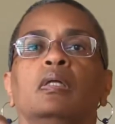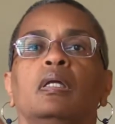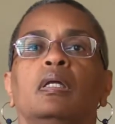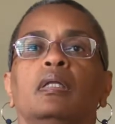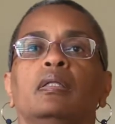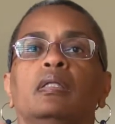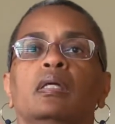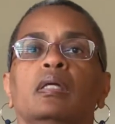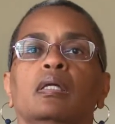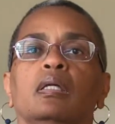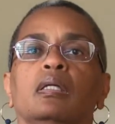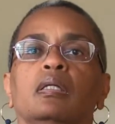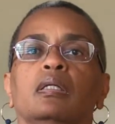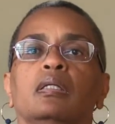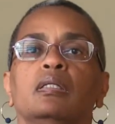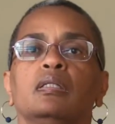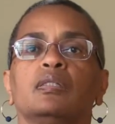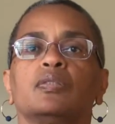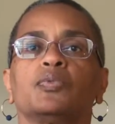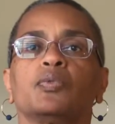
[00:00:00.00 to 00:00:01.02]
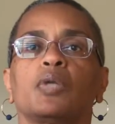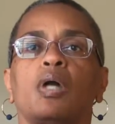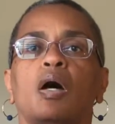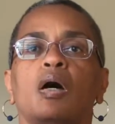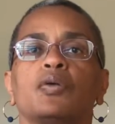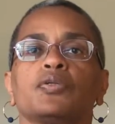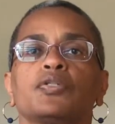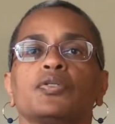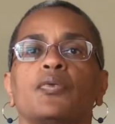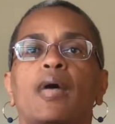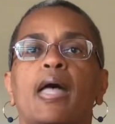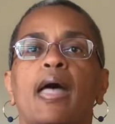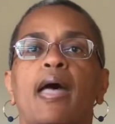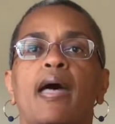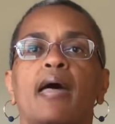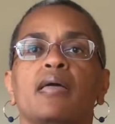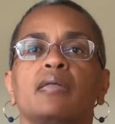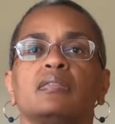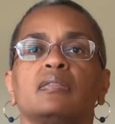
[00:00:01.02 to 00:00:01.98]
And then this one also
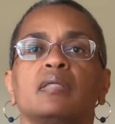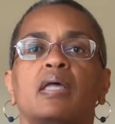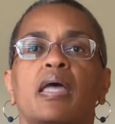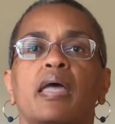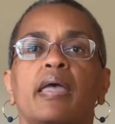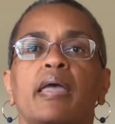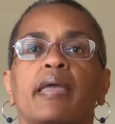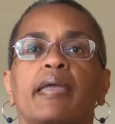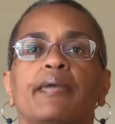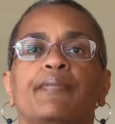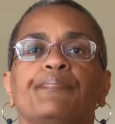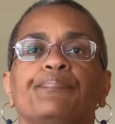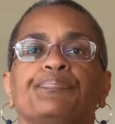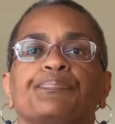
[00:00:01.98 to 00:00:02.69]
has a